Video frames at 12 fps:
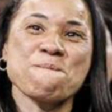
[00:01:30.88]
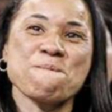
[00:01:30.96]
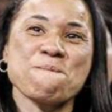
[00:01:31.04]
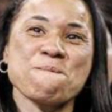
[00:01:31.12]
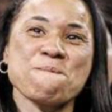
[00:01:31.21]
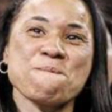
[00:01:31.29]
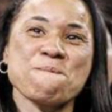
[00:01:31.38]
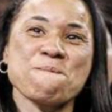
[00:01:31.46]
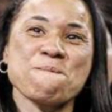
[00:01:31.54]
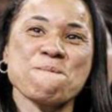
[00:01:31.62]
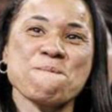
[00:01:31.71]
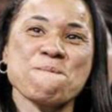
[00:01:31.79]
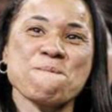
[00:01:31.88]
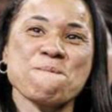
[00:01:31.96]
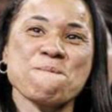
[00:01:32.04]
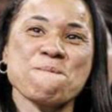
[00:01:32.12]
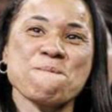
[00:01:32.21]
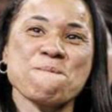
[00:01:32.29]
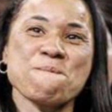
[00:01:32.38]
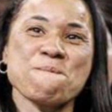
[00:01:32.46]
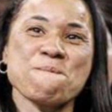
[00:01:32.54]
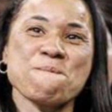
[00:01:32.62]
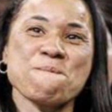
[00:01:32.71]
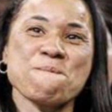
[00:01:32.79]

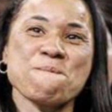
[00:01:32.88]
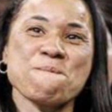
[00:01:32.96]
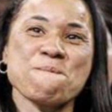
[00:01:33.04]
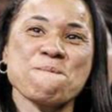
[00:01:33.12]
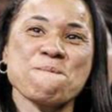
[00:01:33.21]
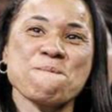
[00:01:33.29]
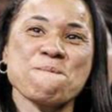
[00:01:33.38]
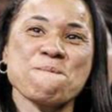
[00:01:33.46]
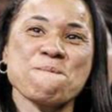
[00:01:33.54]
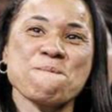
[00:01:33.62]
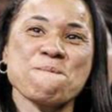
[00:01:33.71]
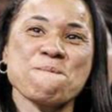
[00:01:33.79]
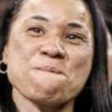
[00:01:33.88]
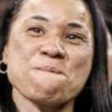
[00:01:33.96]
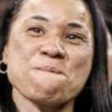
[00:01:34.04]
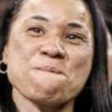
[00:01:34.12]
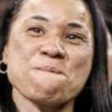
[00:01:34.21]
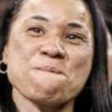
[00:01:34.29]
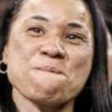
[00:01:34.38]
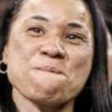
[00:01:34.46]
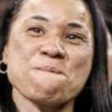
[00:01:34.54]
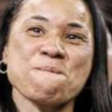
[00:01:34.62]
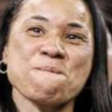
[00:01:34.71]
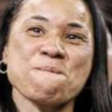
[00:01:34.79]

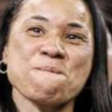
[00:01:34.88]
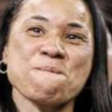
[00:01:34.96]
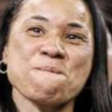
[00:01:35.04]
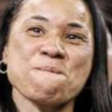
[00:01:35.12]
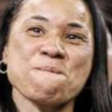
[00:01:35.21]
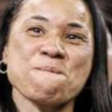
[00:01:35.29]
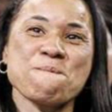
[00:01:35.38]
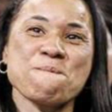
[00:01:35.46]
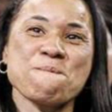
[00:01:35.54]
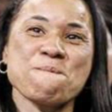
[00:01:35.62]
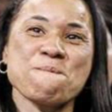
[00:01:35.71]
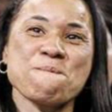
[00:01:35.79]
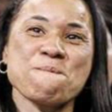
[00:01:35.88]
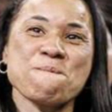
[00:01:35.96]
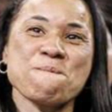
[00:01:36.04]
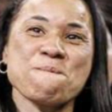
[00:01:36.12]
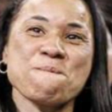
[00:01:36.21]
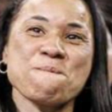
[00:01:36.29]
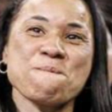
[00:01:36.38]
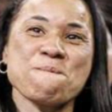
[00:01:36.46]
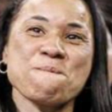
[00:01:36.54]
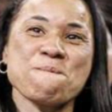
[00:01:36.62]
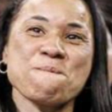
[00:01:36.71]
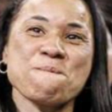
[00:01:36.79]

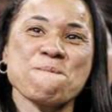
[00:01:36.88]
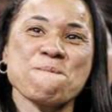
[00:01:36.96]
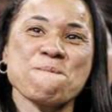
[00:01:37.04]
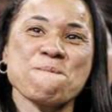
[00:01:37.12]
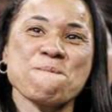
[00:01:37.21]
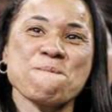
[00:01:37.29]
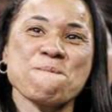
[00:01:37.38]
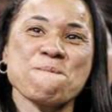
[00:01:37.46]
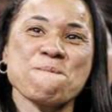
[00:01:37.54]
(no lip movement)